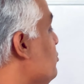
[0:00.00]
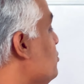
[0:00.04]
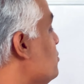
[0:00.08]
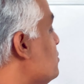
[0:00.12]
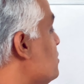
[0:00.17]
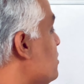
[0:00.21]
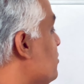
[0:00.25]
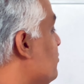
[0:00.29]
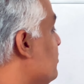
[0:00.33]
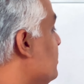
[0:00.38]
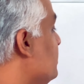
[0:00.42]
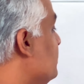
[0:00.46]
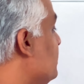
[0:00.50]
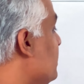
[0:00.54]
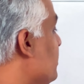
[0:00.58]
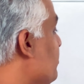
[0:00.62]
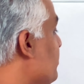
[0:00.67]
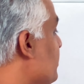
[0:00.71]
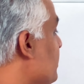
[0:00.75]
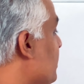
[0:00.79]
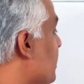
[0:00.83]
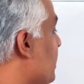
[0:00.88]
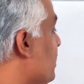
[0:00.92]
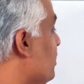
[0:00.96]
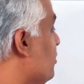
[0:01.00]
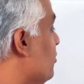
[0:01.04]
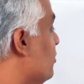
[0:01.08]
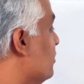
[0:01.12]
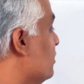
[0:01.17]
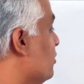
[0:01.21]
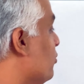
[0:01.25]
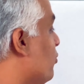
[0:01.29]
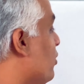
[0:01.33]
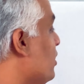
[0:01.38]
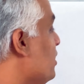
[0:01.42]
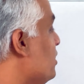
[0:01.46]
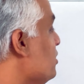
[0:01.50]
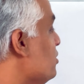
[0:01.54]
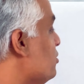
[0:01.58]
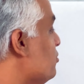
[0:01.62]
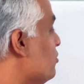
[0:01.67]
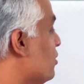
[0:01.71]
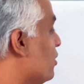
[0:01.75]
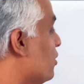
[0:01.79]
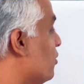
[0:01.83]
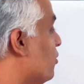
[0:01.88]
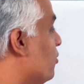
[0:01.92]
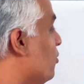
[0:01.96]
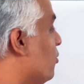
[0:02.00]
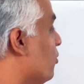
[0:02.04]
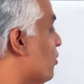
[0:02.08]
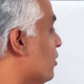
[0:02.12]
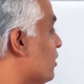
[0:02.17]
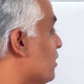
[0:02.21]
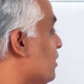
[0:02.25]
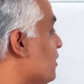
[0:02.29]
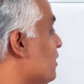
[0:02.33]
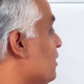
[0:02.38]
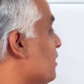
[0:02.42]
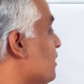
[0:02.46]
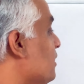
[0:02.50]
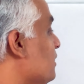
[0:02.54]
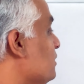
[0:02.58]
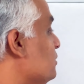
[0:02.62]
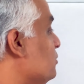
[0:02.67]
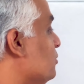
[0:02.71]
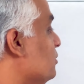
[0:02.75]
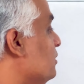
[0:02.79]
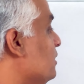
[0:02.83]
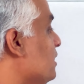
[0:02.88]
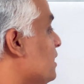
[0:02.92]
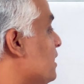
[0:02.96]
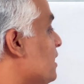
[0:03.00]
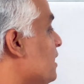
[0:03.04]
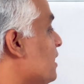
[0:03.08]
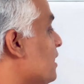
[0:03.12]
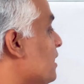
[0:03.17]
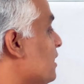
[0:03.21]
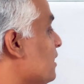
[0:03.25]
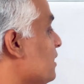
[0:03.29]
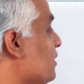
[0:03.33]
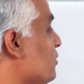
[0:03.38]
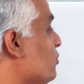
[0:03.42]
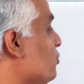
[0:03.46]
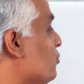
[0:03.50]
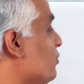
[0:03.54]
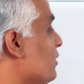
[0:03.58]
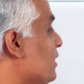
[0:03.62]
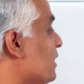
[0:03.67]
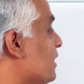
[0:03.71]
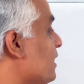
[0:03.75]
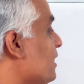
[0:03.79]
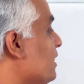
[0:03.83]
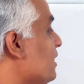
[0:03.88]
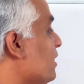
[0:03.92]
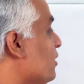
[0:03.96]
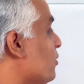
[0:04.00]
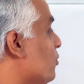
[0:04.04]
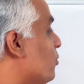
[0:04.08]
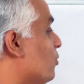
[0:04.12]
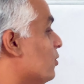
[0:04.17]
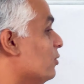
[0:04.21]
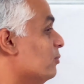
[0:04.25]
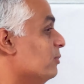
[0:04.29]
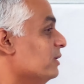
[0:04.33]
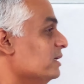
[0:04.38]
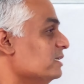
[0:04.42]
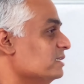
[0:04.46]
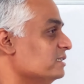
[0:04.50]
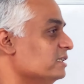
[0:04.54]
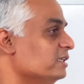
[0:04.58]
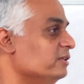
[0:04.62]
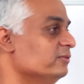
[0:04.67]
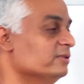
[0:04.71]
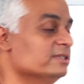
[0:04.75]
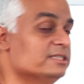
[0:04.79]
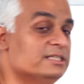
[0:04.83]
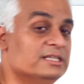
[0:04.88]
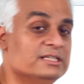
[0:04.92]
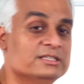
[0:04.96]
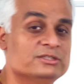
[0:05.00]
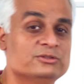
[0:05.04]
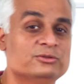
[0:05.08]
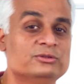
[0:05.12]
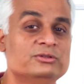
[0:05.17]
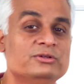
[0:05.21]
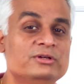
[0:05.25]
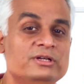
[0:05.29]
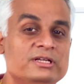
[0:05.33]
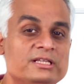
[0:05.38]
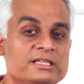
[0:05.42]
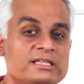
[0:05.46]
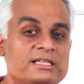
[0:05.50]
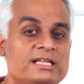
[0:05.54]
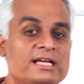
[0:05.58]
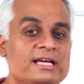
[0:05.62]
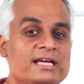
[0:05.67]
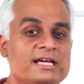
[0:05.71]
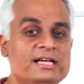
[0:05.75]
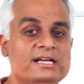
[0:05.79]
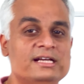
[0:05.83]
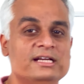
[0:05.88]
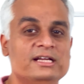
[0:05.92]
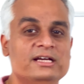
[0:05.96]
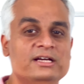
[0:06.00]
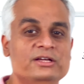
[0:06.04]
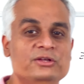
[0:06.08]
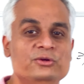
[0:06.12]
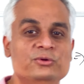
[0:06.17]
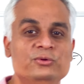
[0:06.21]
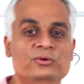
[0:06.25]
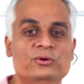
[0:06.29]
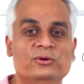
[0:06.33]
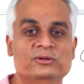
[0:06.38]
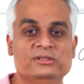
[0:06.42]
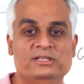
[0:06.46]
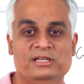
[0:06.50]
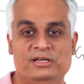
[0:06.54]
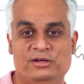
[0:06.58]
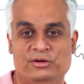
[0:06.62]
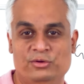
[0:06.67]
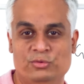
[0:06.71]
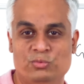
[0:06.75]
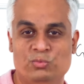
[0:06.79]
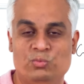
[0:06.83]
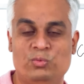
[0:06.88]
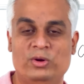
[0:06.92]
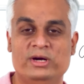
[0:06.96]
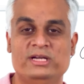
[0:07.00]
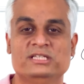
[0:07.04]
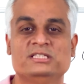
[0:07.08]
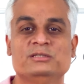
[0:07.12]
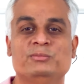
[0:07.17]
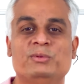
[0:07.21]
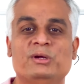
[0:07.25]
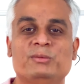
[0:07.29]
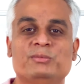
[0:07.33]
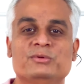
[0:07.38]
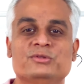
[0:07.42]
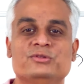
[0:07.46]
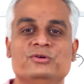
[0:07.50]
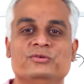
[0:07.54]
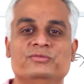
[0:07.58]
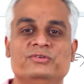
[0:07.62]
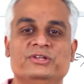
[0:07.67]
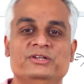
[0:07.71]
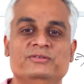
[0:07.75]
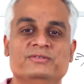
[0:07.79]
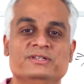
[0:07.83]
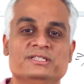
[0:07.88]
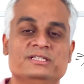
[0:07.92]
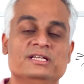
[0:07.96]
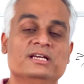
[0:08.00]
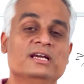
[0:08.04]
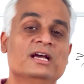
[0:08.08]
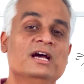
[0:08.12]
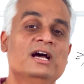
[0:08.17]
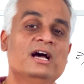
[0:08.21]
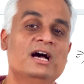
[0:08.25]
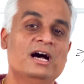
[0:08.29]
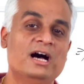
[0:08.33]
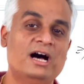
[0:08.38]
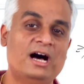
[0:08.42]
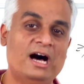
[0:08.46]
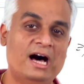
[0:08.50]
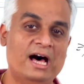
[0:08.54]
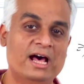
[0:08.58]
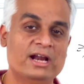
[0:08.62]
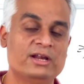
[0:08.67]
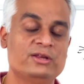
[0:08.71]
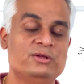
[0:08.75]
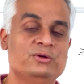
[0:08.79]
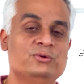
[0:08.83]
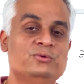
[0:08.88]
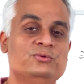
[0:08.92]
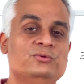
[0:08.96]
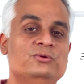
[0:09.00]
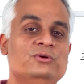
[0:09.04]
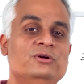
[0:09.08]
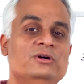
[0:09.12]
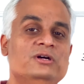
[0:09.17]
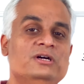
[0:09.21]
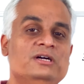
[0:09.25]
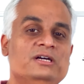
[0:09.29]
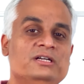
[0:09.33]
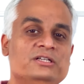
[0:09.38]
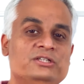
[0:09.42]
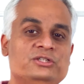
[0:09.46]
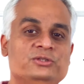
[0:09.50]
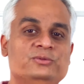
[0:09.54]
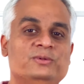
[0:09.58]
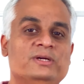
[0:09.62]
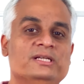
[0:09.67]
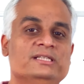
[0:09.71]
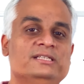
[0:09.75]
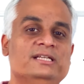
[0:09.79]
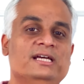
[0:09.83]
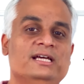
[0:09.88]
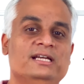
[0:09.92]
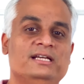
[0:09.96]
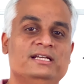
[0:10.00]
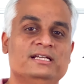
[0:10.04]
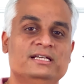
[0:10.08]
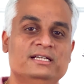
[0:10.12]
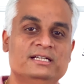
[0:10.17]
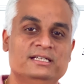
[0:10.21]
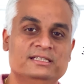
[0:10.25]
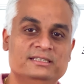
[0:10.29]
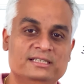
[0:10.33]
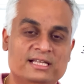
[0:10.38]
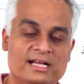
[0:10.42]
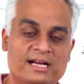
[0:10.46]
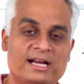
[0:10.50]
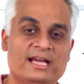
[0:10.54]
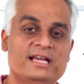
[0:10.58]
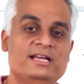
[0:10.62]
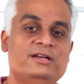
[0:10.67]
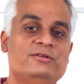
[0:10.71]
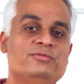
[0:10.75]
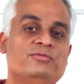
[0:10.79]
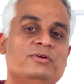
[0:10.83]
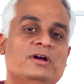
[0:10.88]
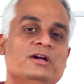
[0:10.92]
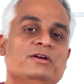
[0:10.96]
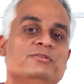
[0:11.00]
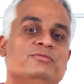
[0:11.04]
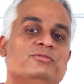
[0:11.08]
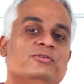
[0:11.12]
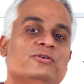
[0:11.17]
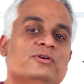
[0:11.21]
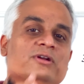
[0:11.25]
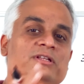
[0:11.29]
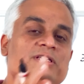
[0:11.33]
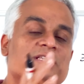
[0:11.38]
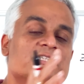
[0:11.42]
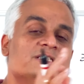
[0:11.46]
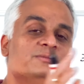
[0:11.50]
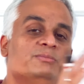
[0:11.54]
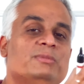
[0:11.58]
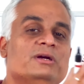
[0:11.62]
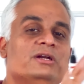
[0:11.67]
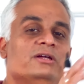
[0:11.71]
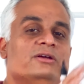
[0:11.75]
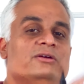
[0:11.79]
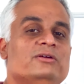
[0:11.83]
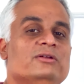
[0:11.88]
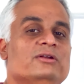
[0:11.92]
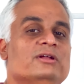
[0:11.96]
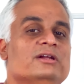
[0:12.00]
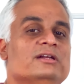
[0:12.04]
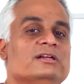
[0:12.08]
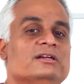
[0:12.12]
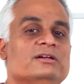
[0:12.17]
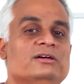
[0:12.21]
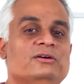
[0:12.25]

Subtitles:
mutual fund, they may inquire what is your goal. So here you will get a goal-based investing. So there you know that what is the purpose of investing. Are you sure that the right fund for this particular